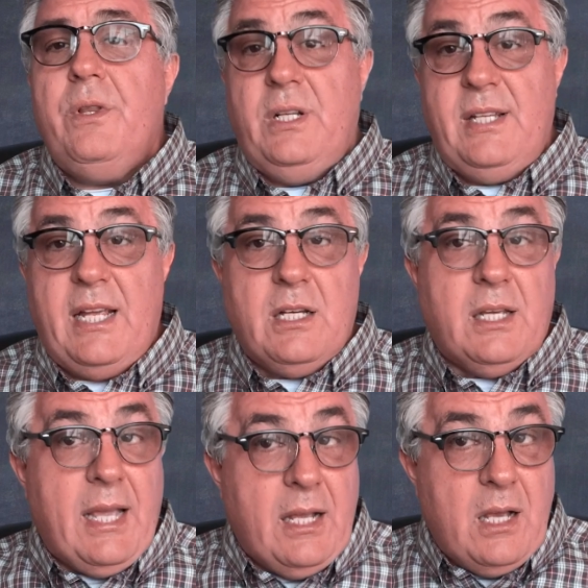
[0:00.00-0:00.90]

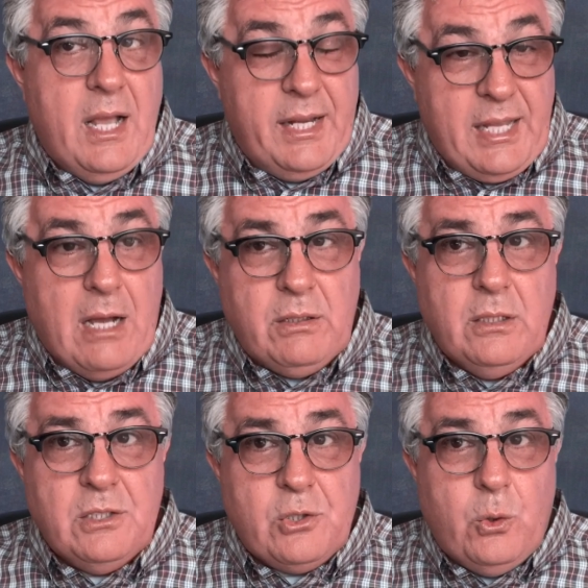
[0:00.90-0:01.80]
take a
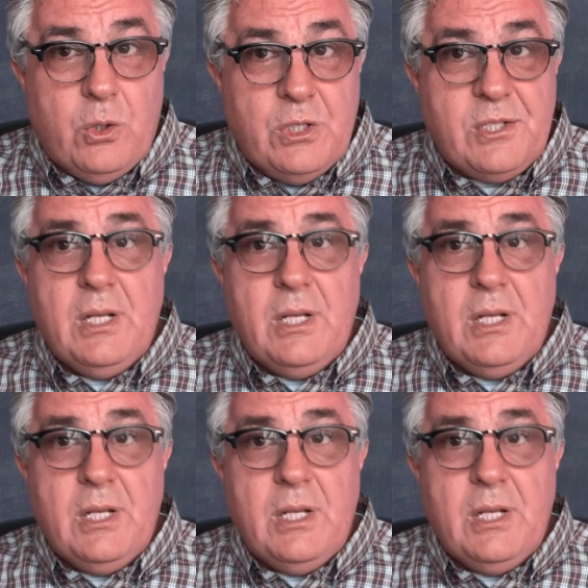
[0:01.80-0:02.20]
calculus course,